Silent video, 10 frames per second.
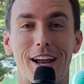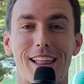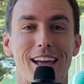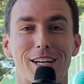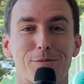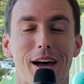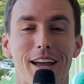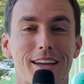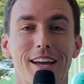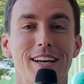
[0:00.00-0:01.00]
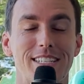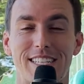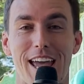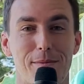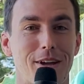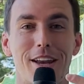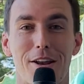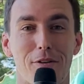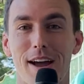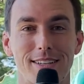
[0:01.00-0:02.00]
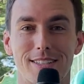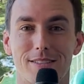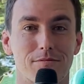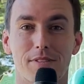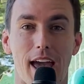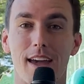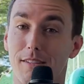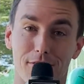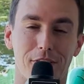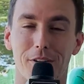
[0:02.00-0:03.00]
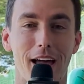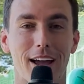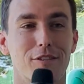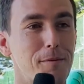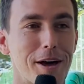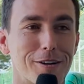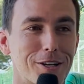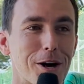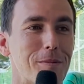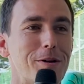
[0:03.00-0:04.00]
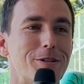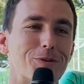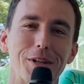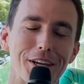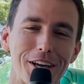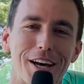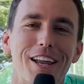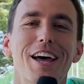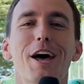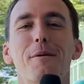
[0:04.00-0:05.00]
I liked my salmon and rice cake, for lack of a better term, and it was really good.